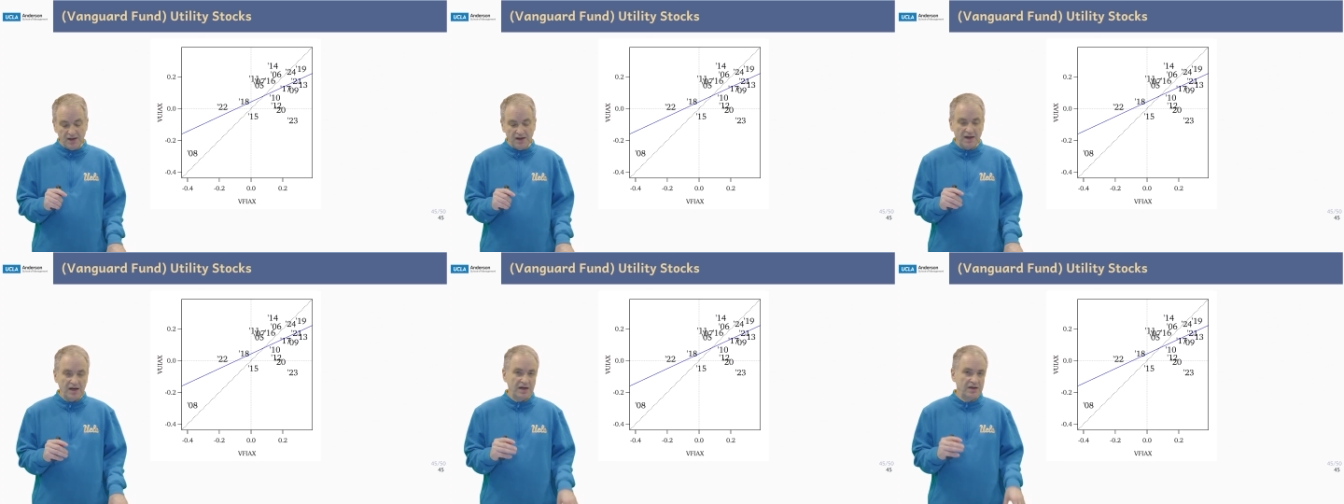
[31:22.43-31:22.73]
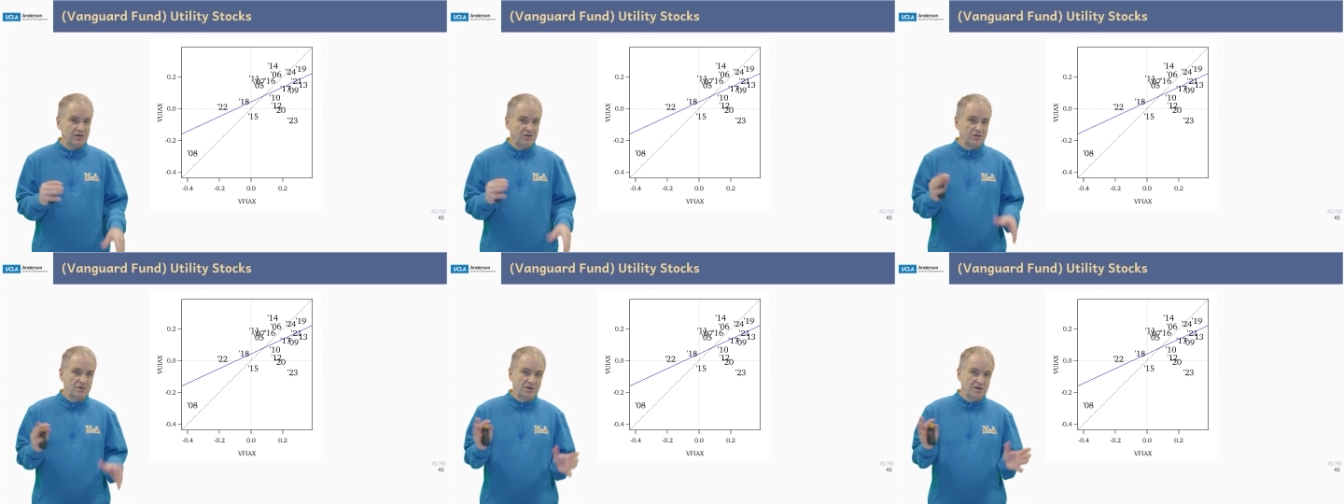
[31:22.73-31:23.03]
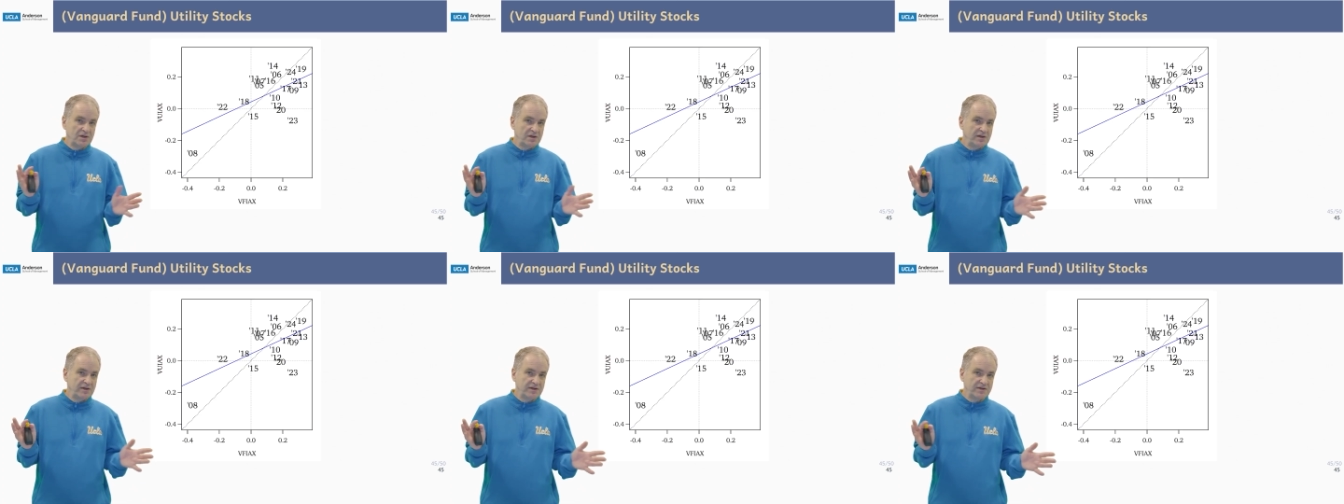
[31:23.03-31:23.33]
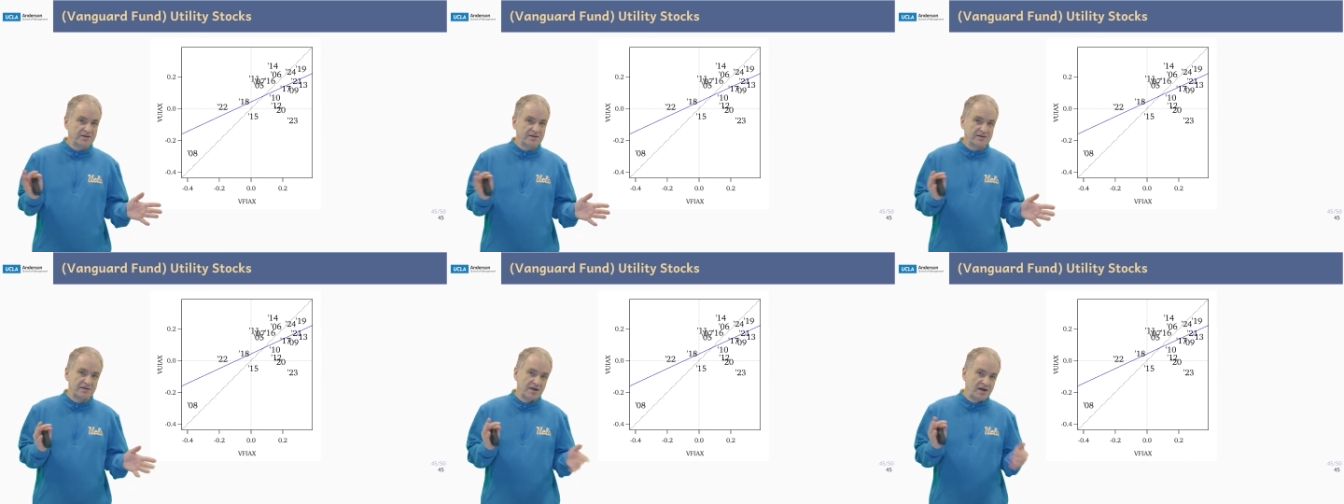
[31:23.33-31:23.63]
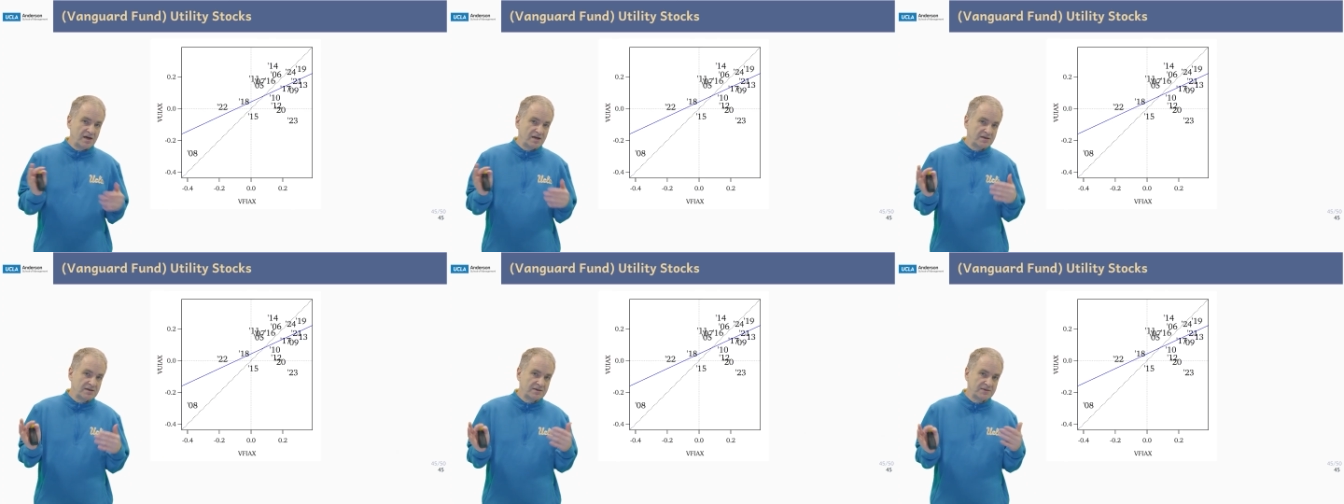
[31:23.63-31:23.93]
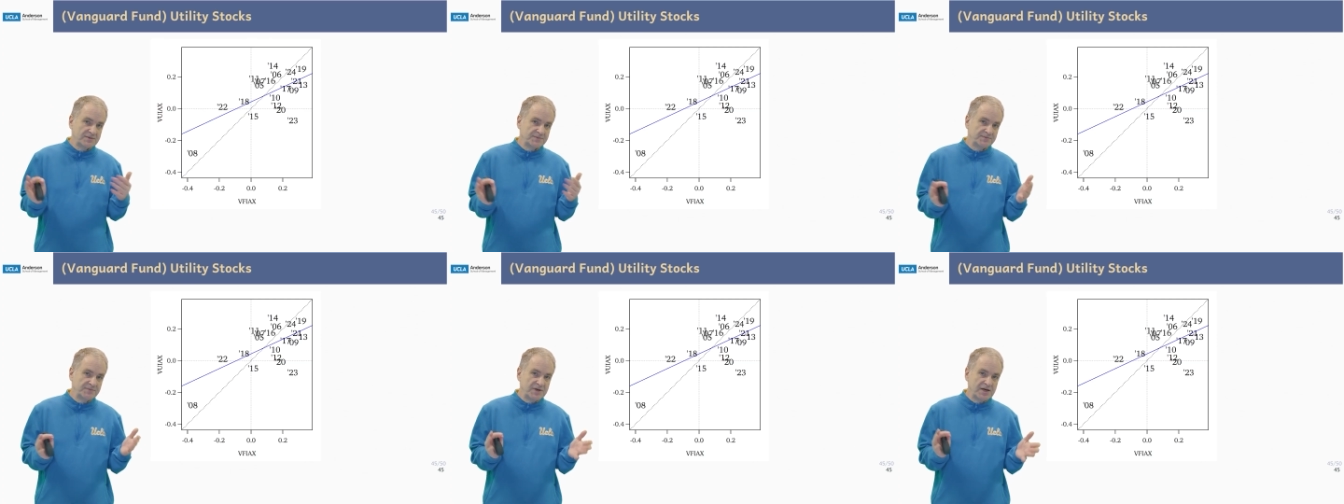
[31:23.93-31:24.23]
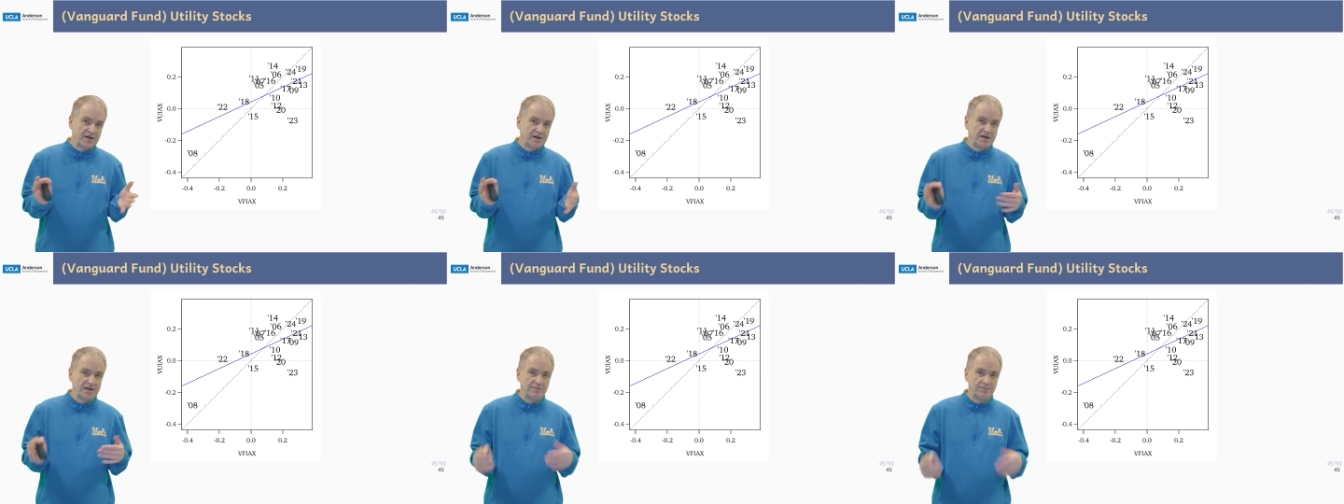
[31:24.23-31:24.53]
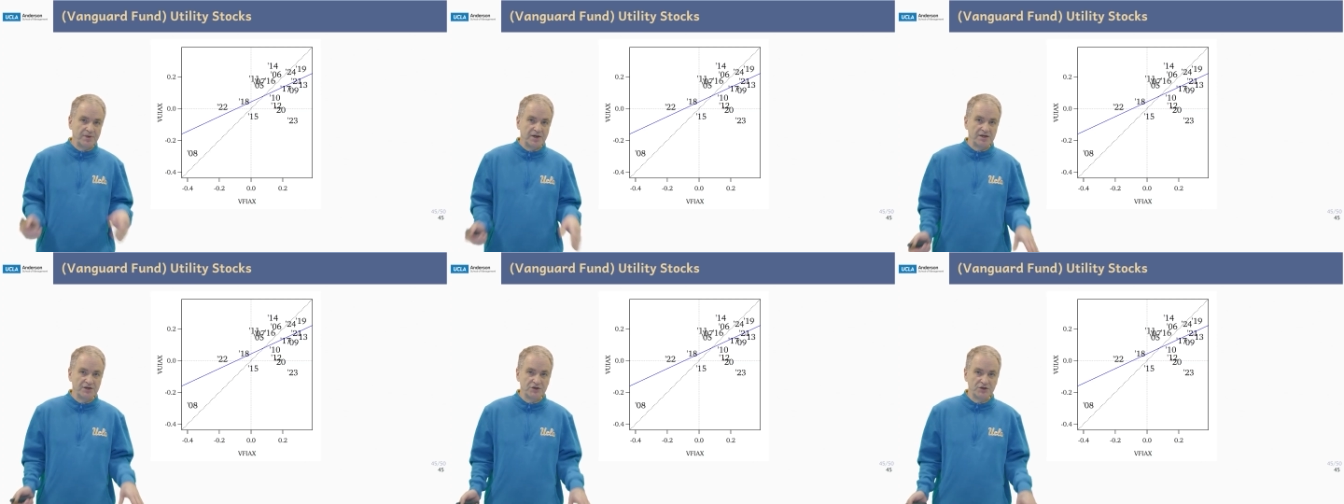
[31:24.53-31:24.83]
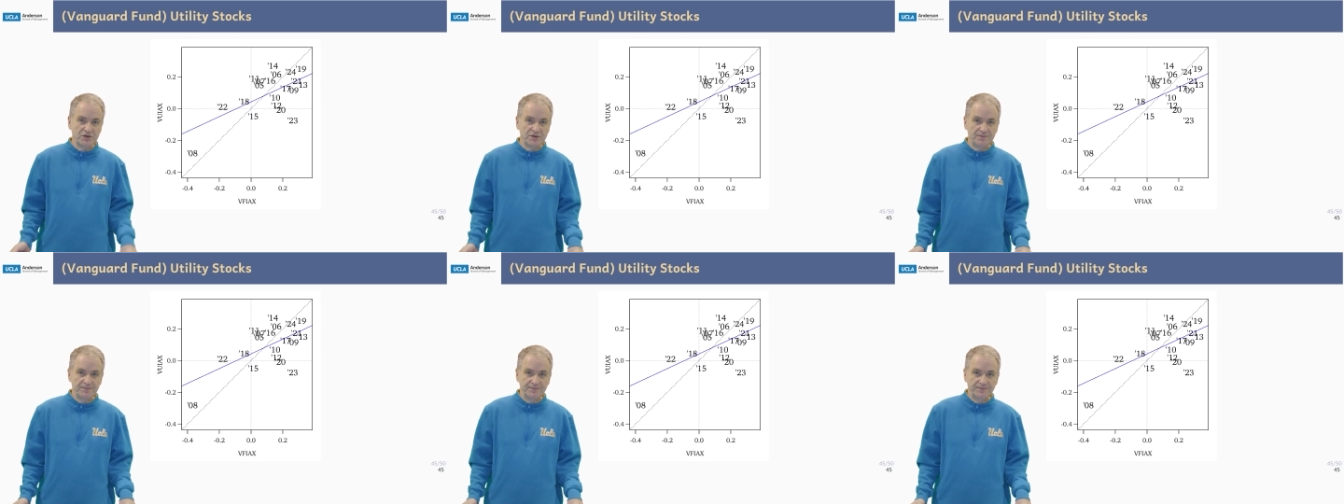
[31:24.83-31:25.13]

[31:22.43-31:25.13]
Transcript: and utility stocks barely budged.